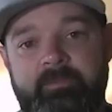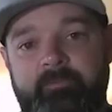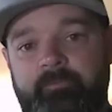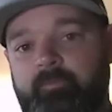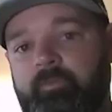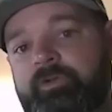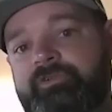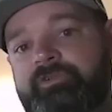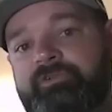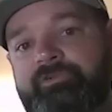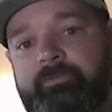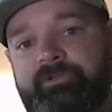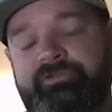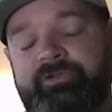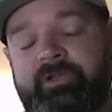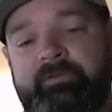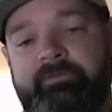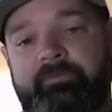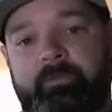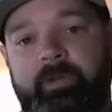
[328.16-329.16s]
which
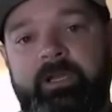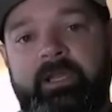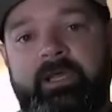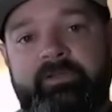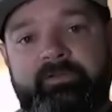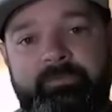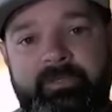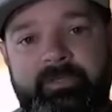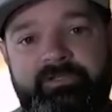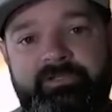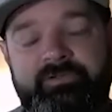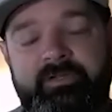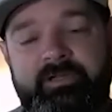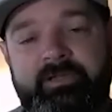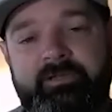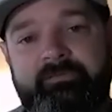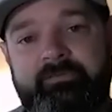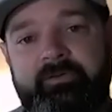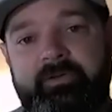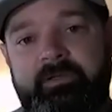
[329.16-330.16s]
is what I
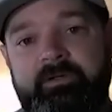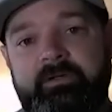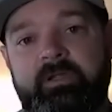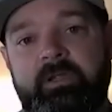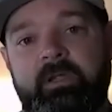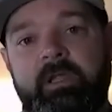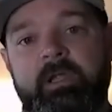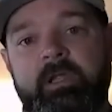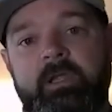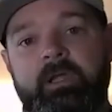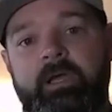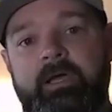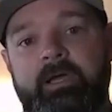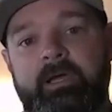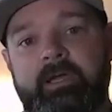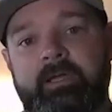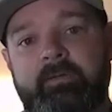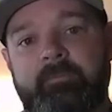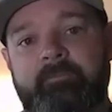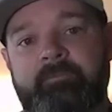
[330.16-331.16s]
specialized in.
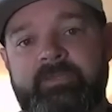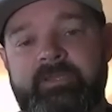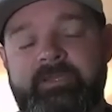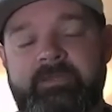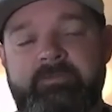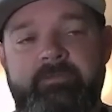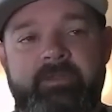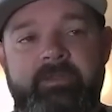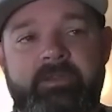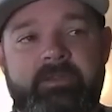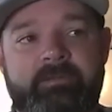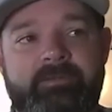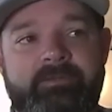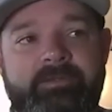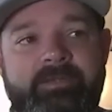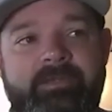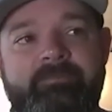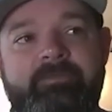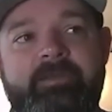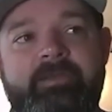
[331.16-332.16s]

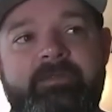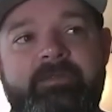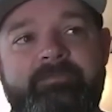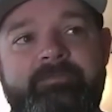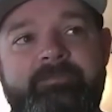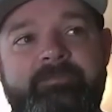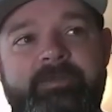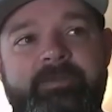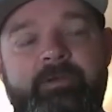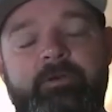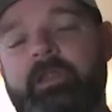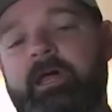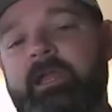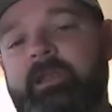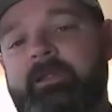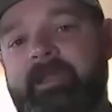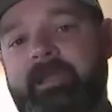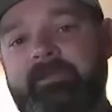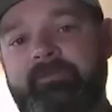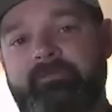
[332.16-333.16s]
Even if a lot
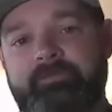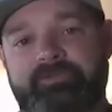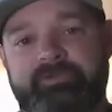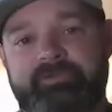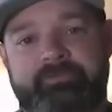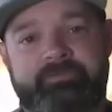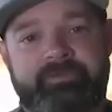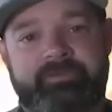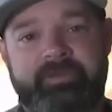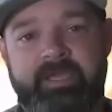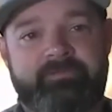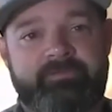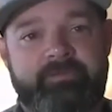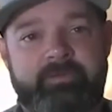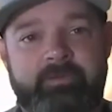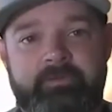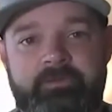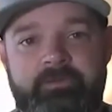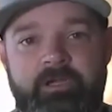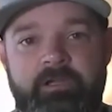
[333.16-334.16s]
of guys would just guess,
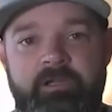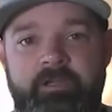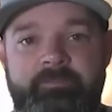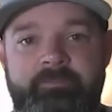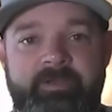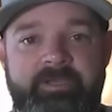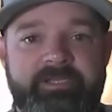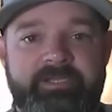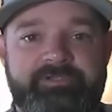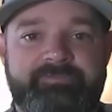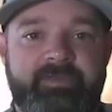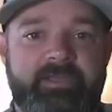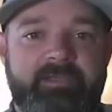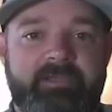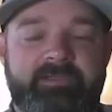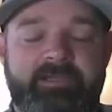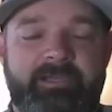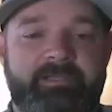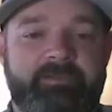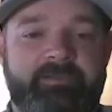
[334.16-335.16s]
they would call up an
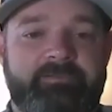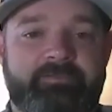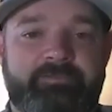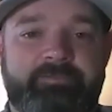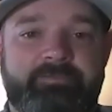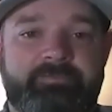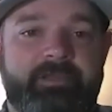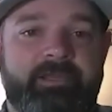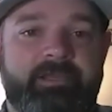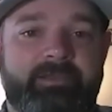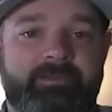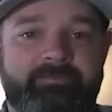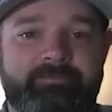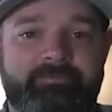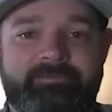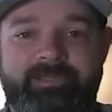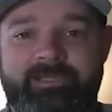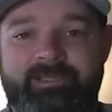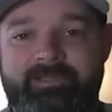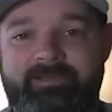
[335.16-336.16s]
HVAC guy and just kind of
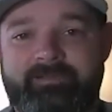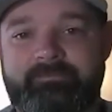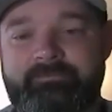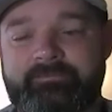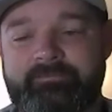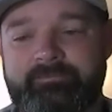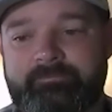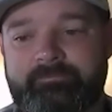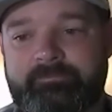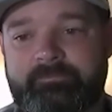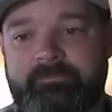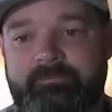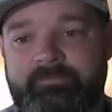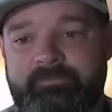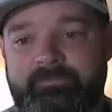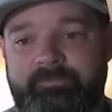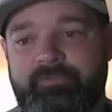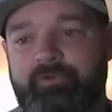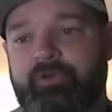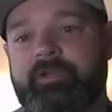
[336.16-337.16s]

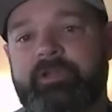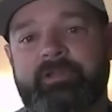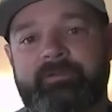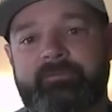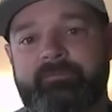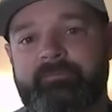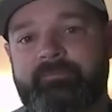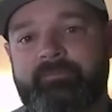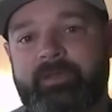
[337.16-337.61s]
put in,